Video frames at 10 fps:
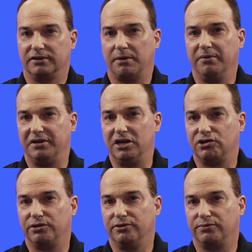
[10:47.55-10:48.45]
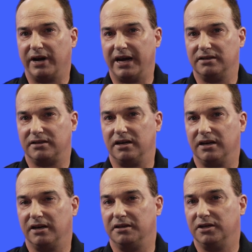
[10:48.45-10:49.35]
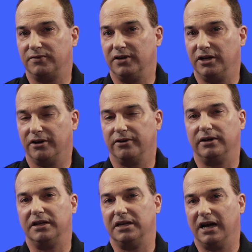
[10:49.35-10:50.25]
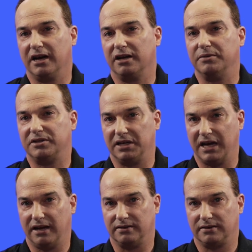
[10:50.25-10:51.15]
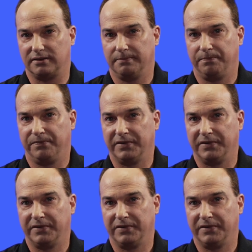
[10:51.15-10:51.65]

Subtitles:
some of the issues raised here in this video in the arguments against.